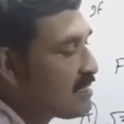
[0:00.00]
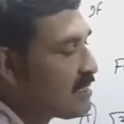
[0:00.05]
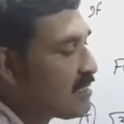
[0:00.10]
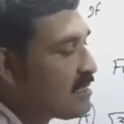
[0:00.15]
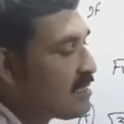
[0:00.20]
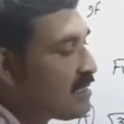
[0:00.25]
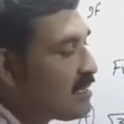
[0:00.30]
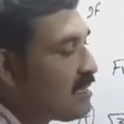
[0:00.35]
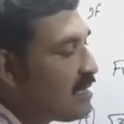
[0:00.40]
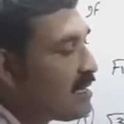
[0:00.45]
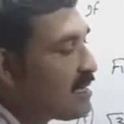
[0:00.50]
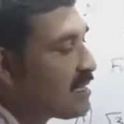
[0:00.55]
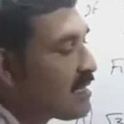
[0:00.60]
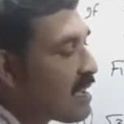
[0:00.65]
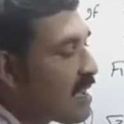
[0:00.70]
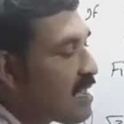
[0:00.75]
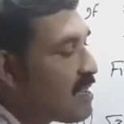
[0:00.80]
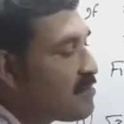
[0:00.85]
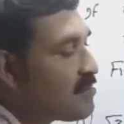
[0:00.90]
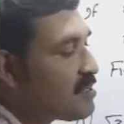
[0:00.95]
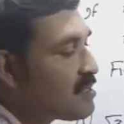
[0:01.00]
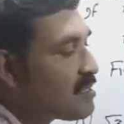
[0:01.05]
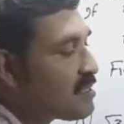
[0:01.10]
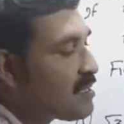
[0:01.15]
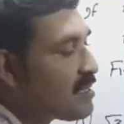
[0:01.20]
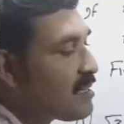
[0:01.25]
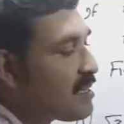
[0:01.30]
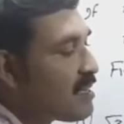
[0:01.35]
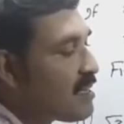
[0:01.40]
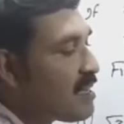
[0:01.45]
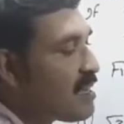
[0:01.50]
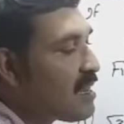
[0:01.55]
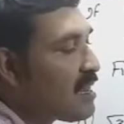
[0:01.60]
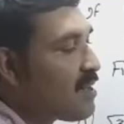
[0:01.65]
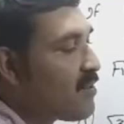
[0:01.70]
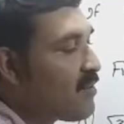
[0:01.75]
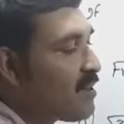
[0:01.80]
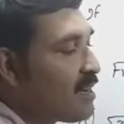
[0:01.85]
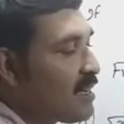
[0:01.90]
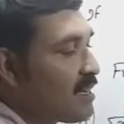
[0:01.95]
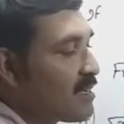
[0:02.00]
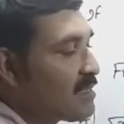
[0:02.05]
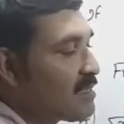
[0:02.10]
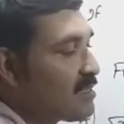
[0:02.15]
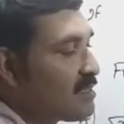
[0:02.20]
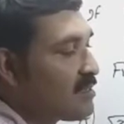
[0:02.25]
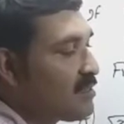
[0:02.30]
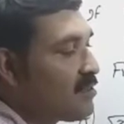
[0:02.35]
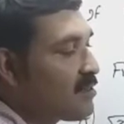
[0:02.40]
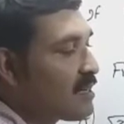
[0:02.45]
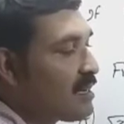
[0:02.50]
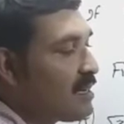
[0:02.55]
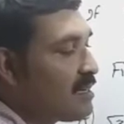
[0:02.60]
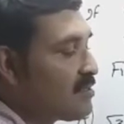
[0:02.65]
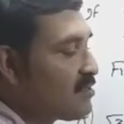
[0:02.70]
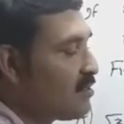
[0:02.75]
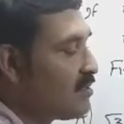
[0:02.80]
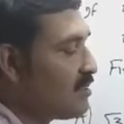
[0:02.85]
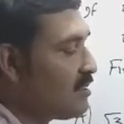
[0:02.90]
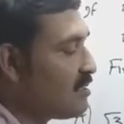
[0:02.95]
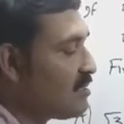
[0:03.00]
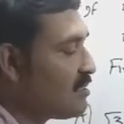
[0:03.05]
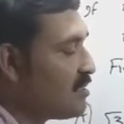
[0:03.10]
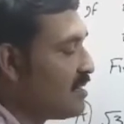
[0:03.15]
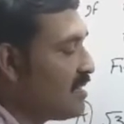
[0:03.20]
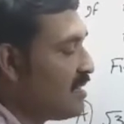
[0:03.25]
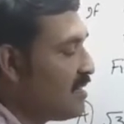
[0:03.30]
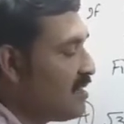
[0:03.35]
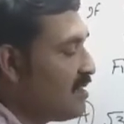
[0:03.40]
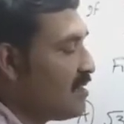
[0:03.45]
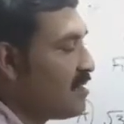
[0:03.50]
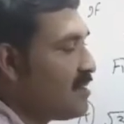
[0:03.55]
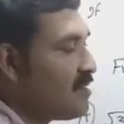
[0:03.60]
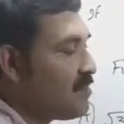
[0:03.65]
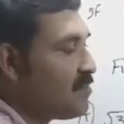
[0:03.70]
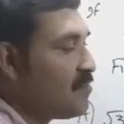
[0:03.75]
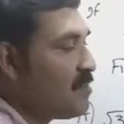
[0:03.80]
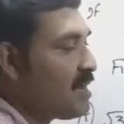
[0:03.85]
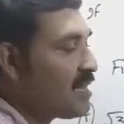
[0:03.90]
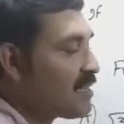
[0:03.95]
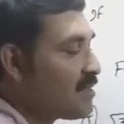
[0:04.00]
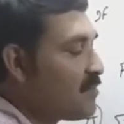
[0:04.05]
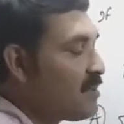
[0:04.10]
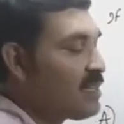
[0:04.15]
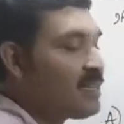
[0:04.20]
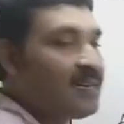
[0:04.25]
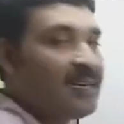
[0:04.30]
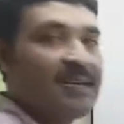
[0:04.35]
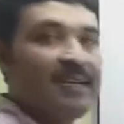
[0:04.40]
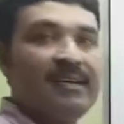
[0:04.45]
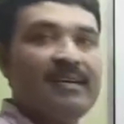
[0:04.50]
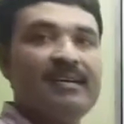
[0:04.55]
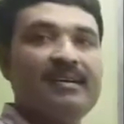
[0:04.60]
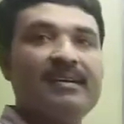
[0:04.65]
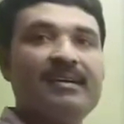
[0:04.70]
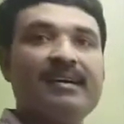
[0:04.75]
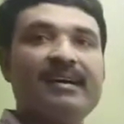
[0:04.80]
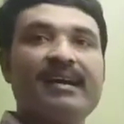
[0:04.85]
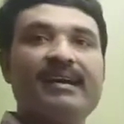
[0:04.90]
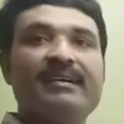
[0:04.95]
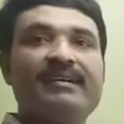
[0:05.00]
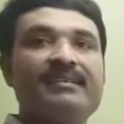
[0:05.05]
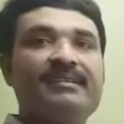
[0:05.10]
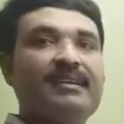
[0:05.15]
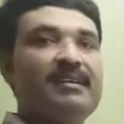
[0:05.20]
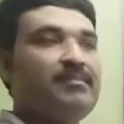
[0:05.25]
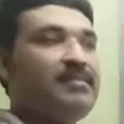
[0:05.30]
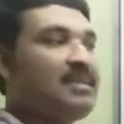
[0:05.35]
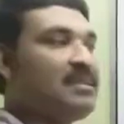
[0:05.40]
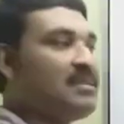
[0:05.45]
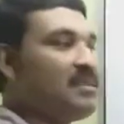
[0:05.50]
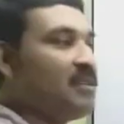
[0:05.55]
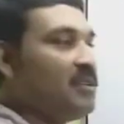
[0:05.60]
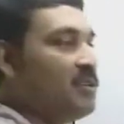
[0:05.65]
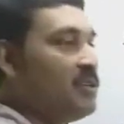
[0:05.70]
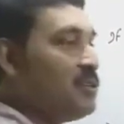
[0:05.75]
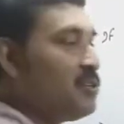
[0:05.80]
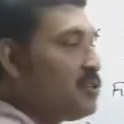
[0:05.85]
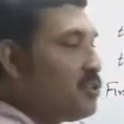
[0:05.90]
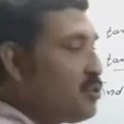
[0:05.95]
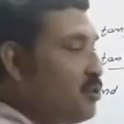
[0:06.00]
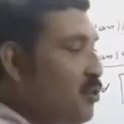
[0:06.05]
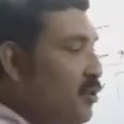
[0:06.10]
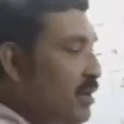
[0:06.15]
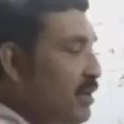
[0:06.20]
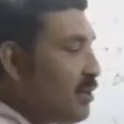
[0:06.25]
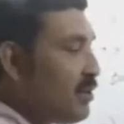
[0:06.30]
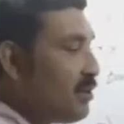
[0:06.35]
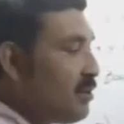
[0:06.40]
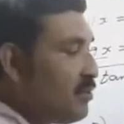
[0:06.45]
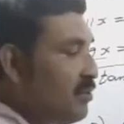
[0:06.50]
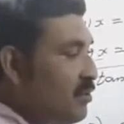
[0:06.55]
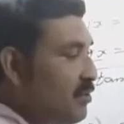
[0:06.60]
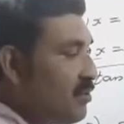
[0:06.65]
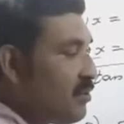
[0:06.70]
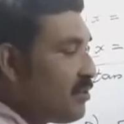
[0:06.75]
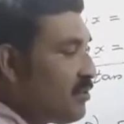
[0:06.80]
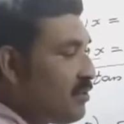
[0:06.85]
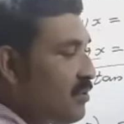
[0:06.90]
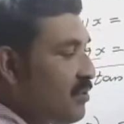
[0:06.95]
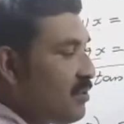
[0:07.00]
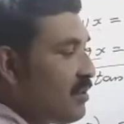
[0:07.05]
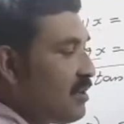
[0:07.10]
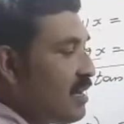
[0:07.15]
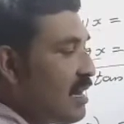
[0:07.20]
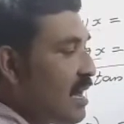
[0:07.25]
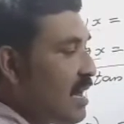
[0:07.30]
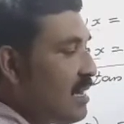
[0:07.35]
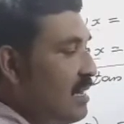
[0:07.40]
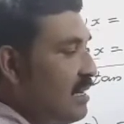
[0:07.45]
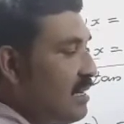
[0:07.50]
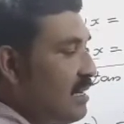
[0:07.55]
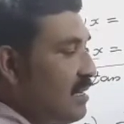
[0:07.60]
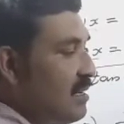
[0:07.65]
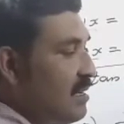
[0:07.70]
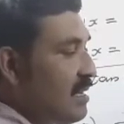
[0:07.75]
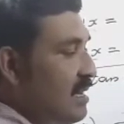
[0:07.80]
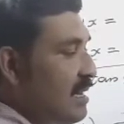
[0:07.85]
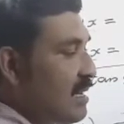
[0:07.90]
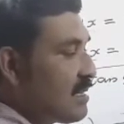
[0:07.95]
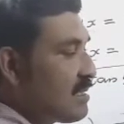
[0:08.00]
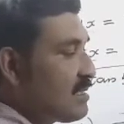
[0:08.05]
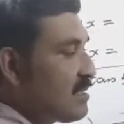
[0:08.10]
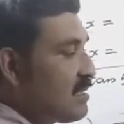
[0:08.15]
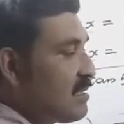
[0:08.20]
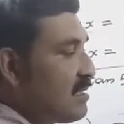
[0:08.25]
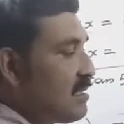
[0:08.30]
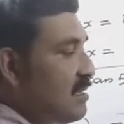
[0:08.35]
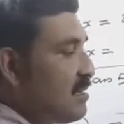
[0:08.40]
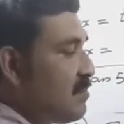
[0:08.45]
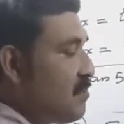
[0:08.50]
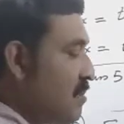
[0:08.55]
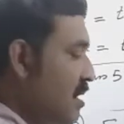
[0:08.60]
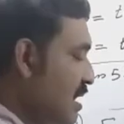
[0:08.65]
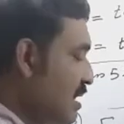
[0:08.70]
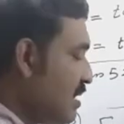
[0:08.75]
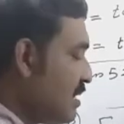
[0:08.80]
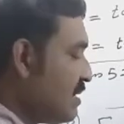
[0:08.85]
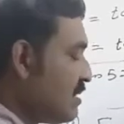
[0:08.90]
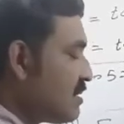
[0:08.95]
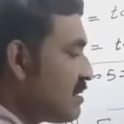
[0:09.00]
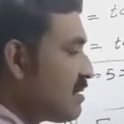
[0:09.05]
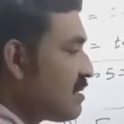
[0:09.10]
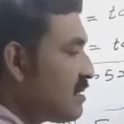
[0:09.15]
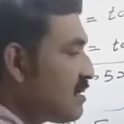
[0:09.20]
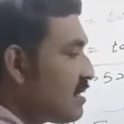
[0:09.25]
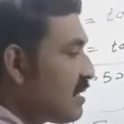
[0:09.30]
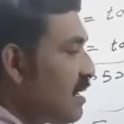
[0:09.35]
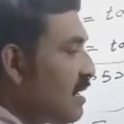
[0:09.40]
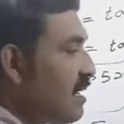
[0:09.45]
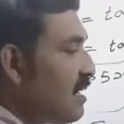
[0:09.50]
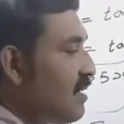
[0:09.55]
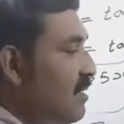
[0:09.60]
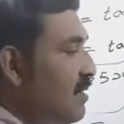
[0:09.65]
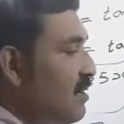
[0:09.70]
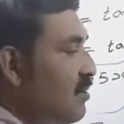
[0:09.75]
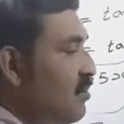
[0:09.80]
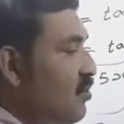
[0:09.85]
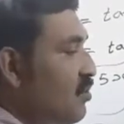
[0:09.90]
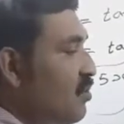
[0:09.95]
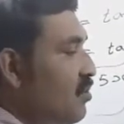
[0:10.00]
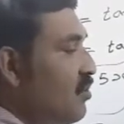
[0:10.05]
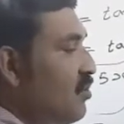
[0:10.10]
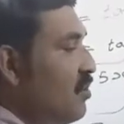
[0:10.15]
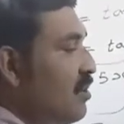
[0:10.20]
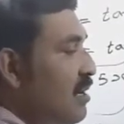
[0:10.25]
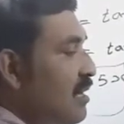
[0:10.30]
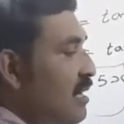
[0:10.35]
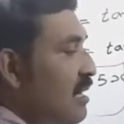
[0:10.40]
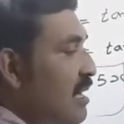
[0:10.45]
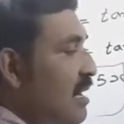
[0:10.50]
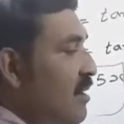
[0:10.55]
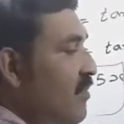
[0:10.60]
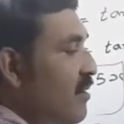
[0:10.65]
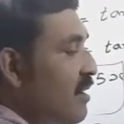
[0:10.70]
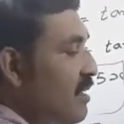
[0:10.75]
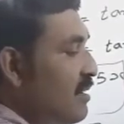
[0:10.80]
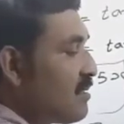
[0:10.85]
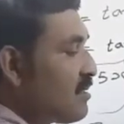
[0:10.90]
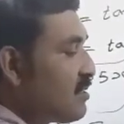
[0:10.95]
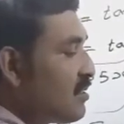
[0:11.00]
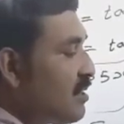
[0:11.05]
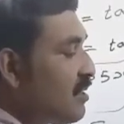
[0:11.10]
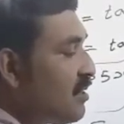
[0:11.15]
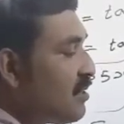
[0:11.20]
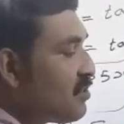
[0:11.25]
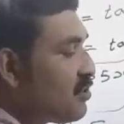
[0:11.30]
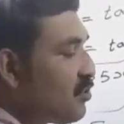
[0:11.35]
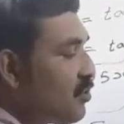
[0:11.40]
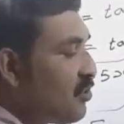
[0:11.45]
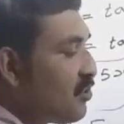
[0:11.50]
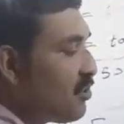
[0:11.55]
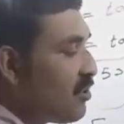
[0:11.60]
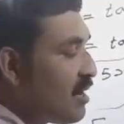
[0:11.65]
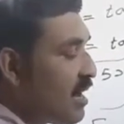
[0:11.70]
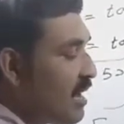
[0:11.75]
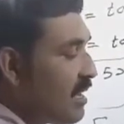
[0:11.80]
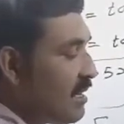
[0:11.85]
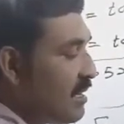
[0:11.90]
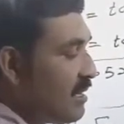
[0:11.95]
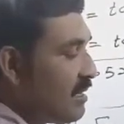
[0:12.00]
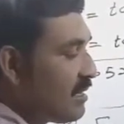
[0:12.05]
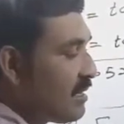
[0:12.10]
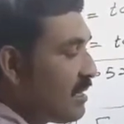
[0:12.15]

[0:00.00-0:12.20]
3 times 11x. Okay, so this is mathematically right. That means 2 into 19x minus 3 into 11x. 2 into 19,